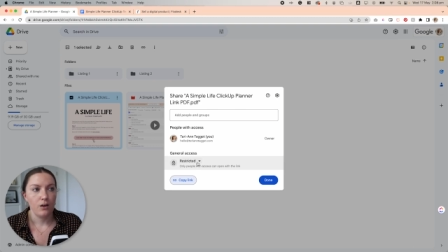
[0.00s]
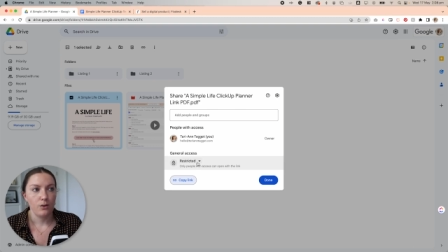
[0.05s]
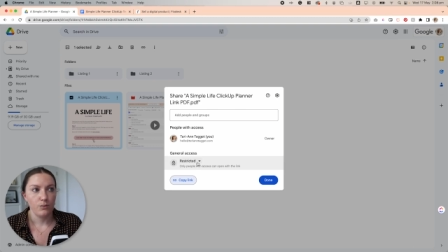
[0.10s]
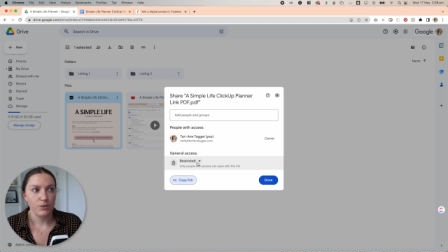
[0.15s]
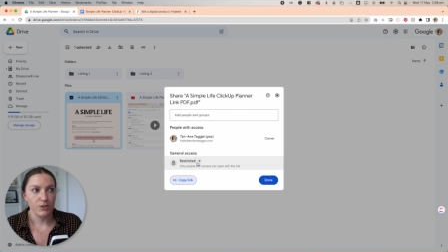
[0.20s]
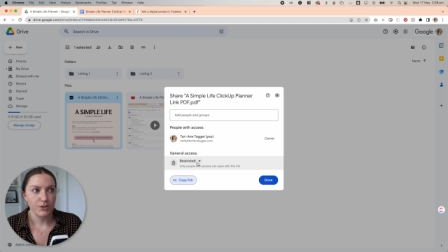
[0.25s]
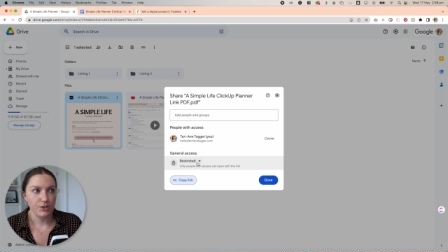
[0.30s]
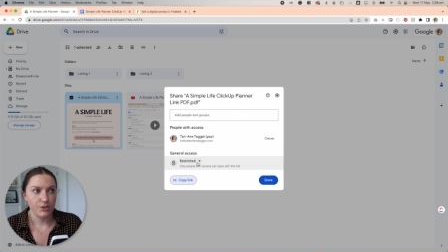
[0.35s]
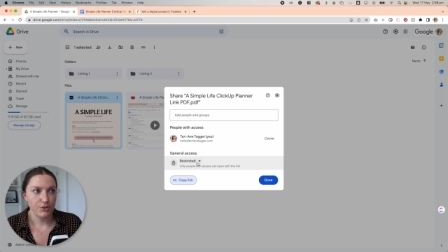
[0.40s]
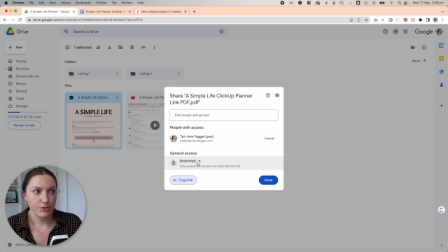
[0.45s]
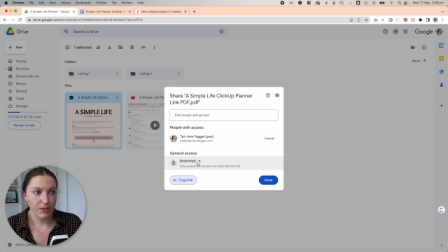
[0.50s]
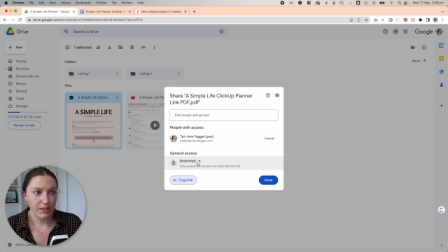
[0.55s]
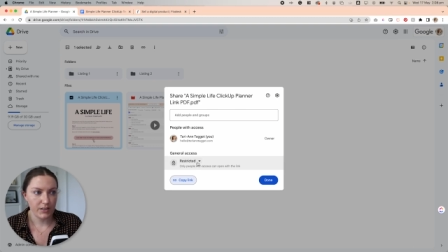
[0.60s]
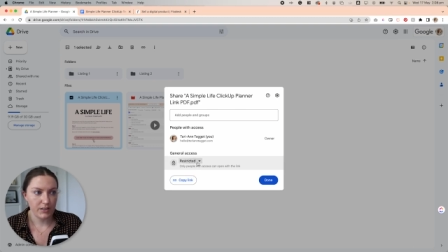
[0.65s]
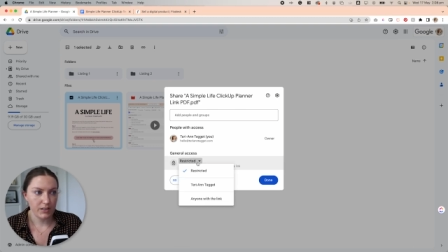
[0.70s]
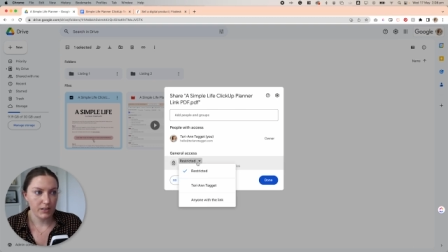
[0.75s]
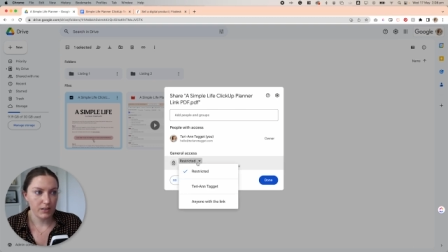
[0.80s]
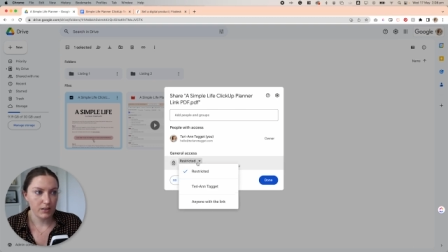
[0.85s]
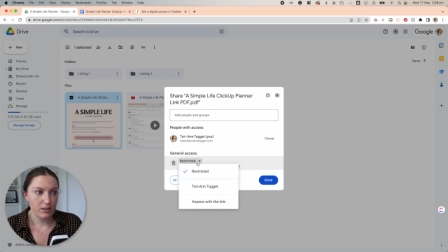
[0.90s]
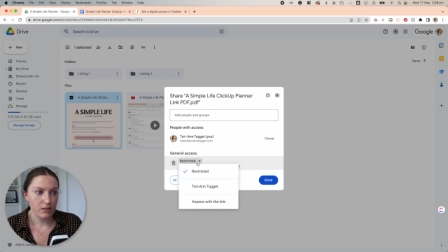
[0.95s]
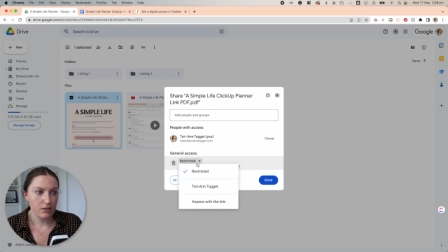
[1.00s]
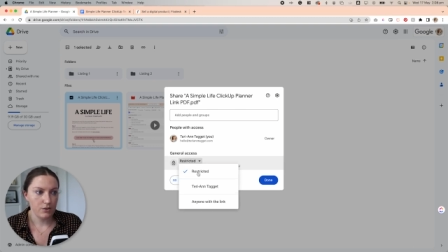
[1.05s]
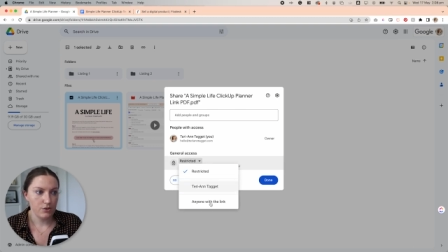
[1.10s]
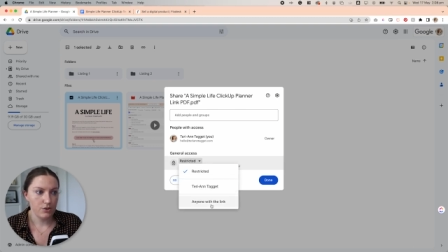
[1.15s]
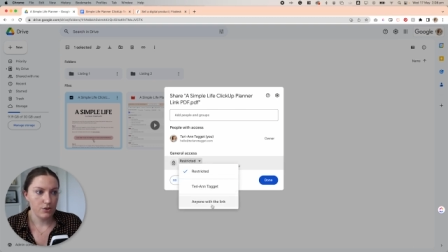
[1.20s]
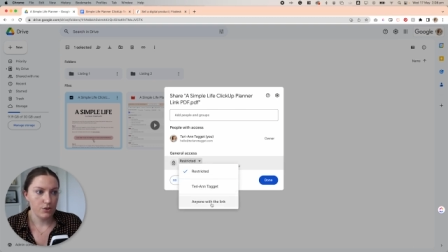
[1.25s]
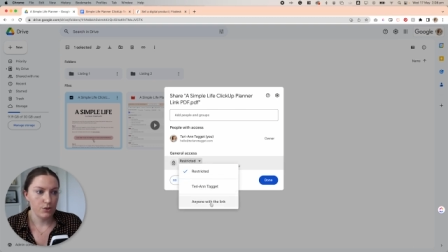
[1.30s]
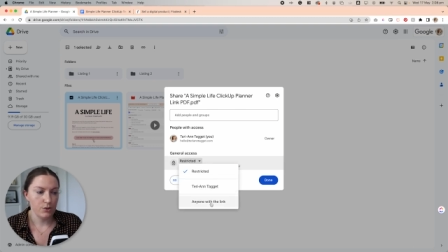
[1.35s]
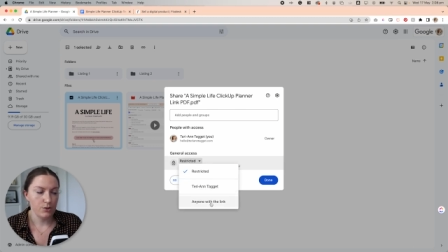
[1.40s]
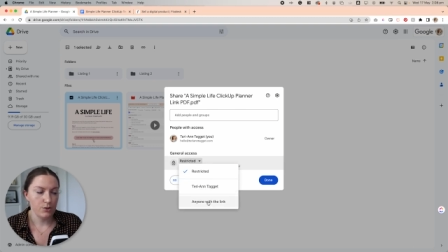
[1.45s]
restricted
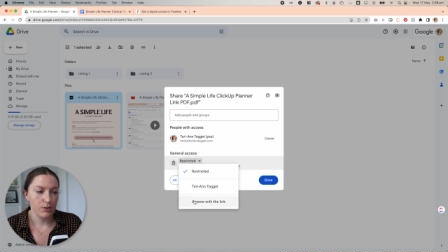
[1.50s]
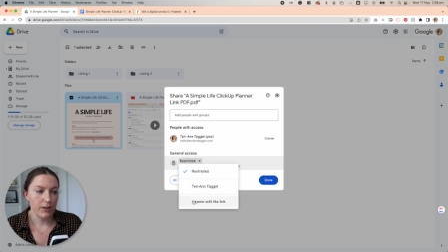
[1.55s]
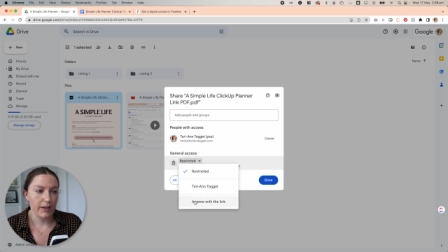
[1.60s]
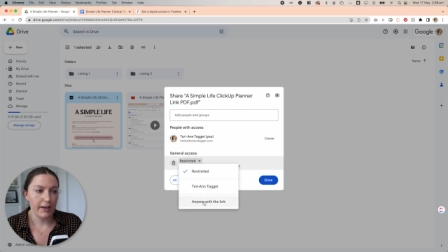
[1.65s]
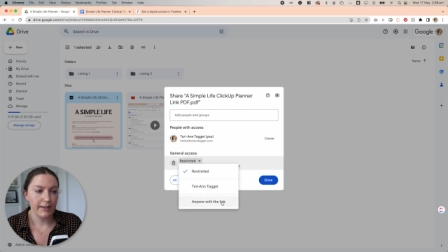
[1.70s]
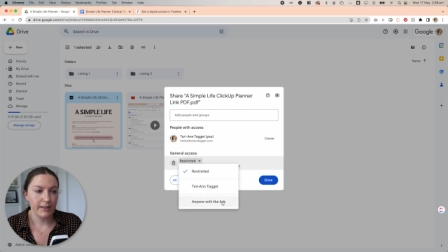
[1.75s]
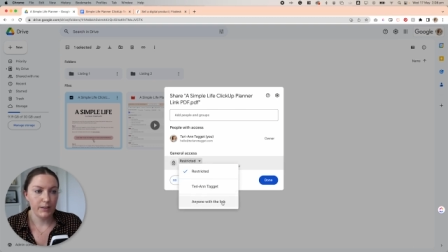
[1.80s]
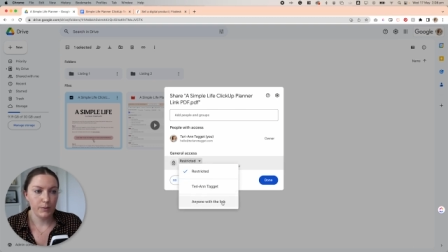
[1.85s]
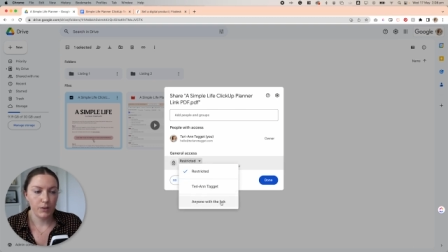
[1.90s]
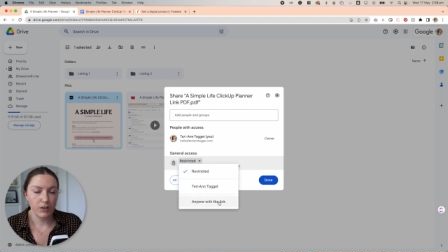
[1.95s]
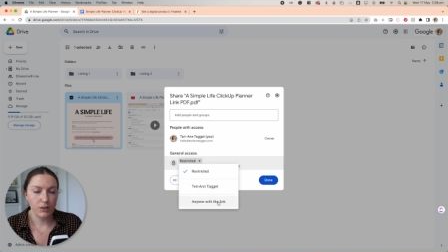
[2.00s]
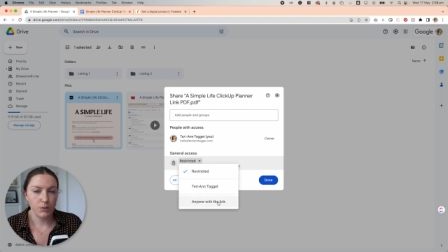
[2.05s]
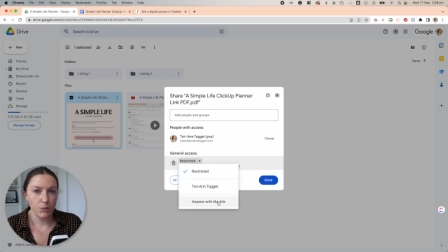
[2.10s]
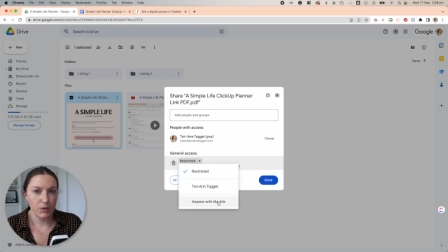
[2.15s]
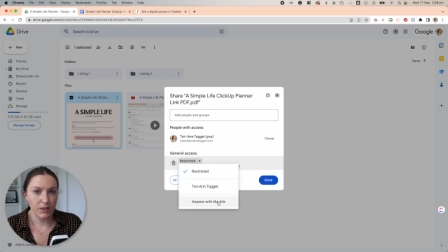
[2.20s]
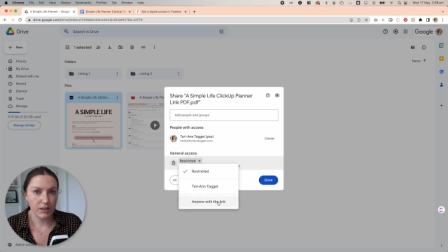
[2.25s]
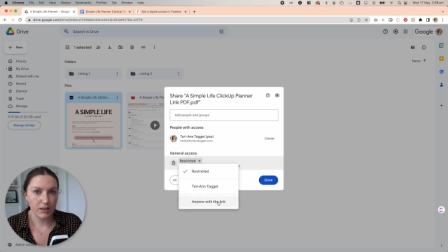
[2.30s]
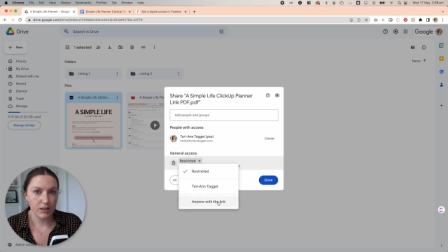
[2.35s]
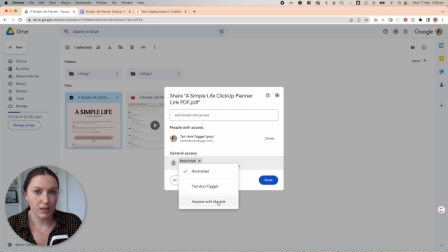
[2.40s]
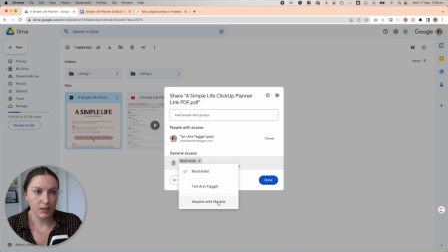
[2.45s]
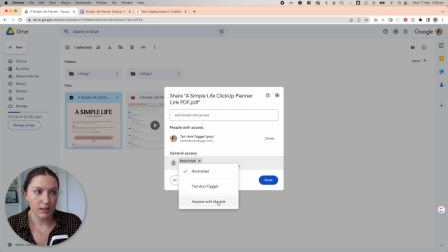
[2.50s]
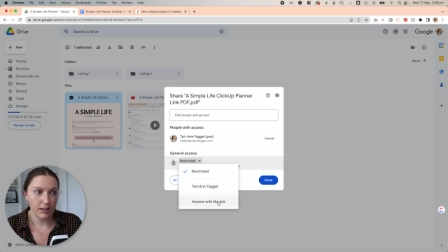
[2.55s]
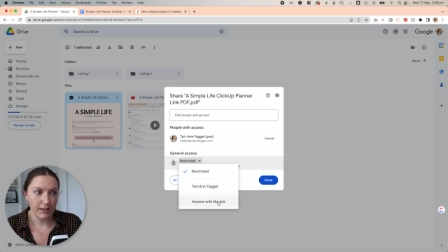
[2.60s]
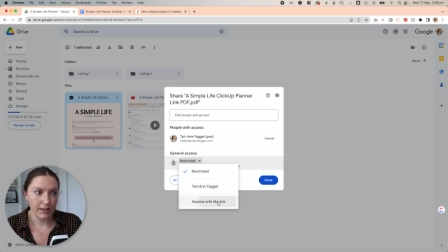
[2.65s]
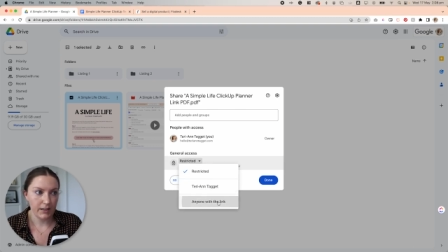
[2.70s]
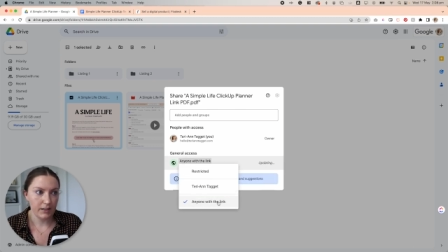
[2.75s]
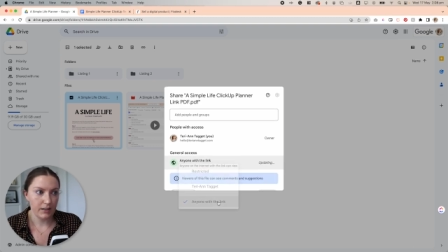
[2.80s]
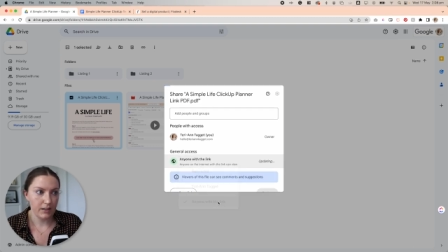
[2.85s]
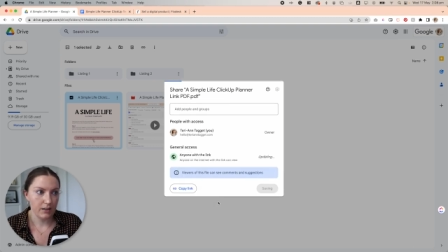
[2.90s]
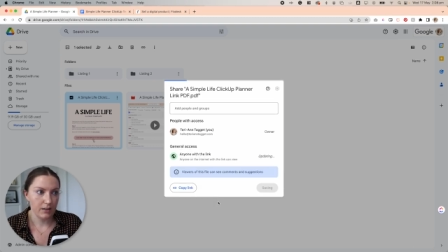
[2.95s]
to anyone with the
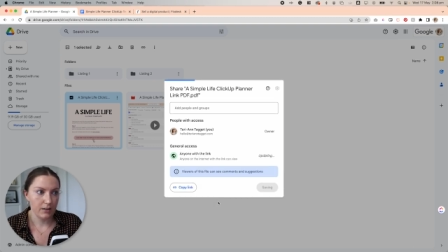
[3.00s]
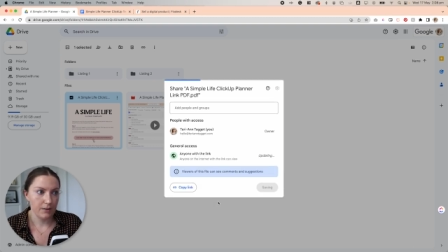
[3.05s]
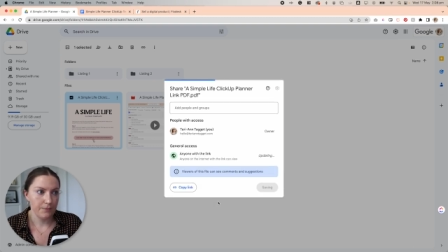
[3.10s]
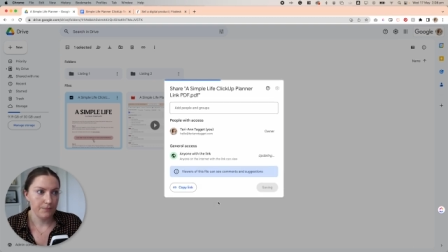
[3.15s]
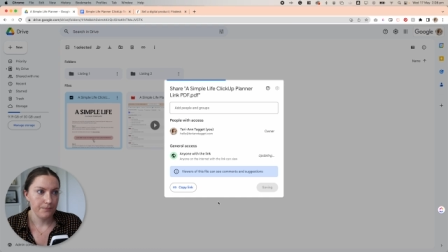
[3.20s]
link